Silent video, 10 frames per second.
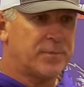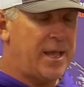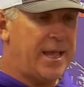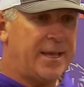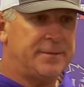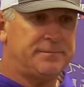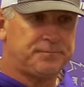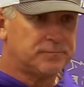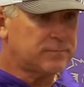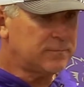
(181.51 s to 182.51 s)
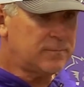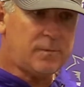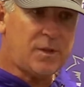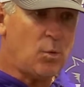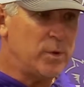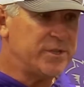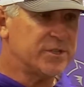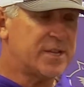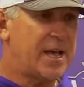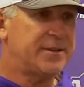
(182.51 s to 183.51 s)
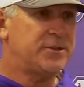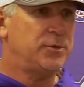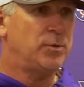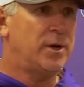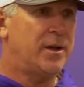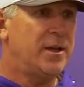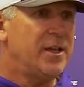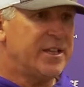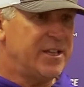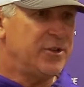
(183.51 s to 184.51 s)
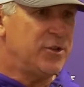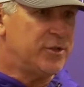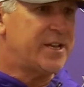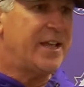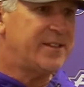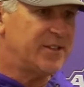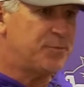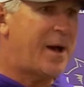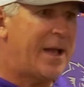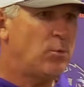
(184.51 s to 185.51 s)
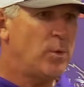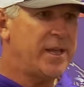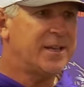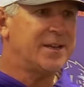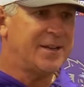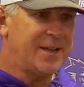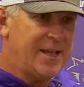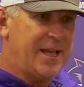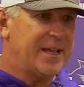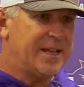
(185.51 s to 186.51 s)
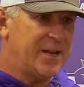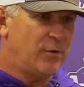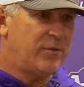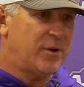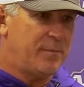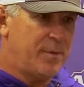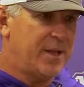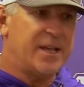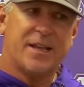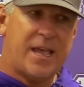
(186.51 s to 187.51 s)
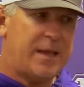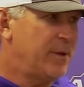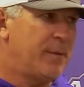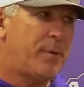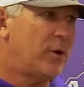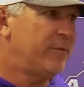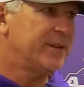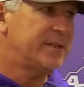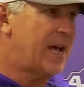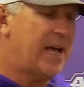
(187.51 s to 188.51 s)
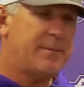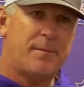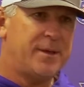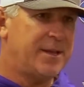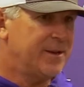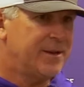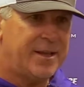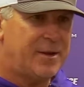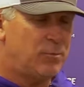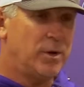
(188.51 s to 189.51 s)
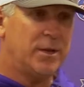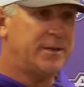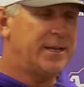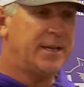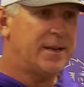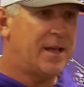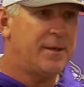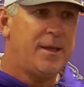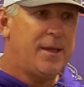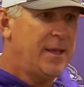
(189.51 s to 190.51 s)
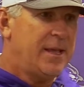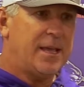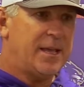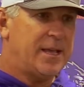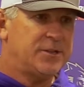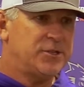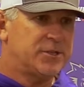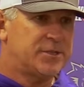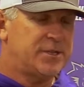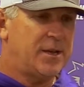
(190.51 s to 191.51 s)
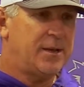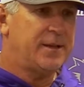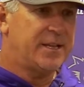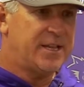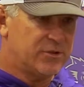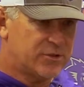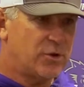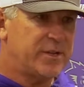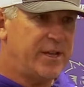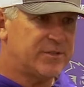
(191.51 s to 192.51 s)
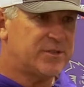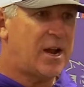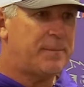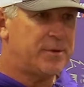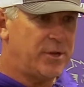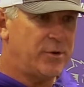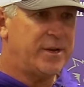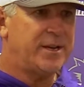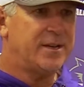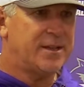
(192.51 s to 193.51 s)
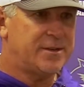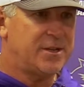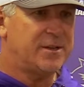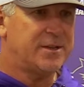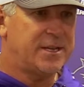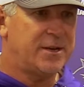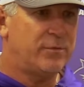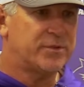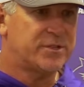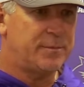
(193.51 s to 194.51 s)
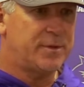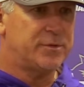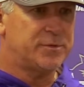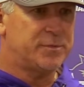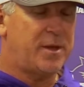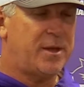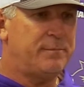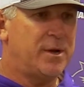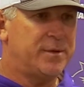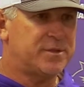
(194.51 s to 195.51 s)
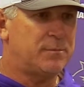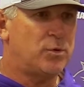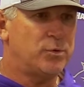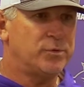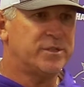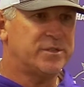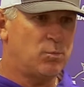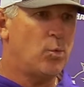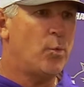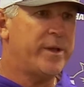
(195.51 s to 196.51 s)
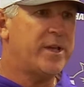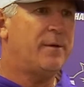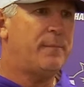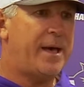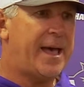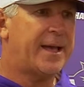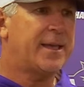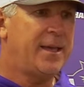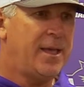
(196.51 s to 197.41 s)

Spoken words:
And we just got to you take this bye week and get over a bunch. It came at a perfect time. I mean, it really did. It's going to give us an opportunity to get over some of those bumps and bruises. And when we come back